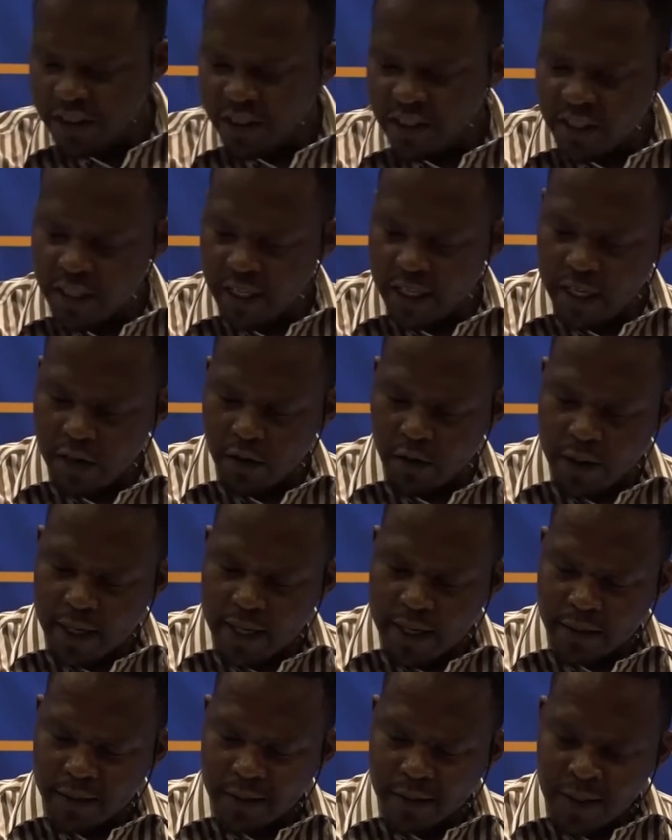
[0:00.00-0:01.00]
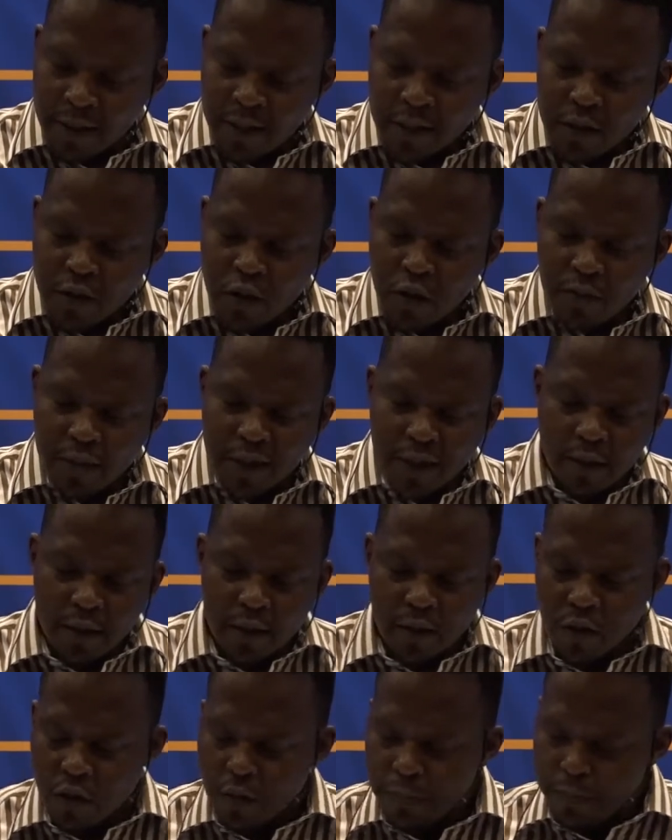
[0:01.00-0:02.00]
is sitting at around
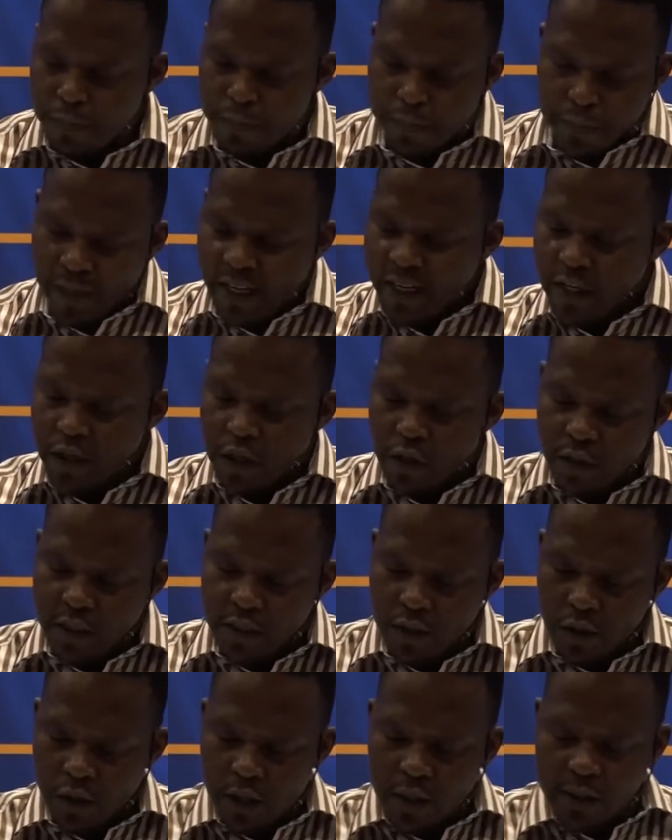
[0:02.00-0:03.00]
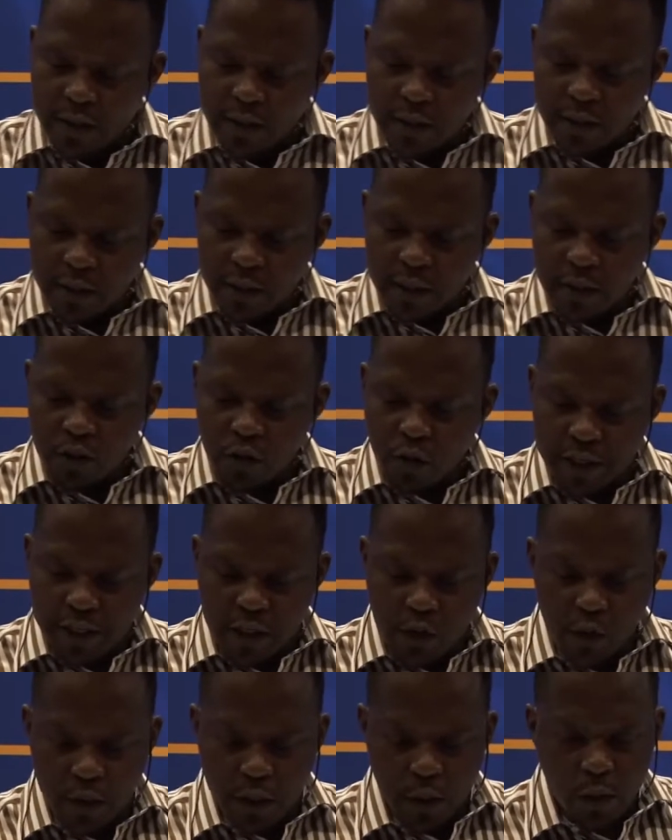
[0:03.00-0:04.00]
$2 billion US dollars in
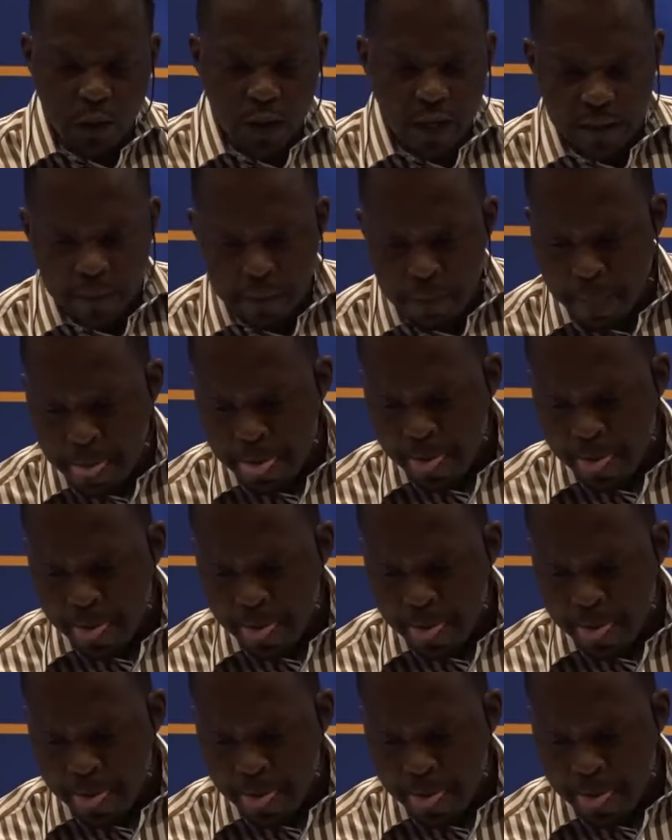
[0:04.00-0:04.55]
2021,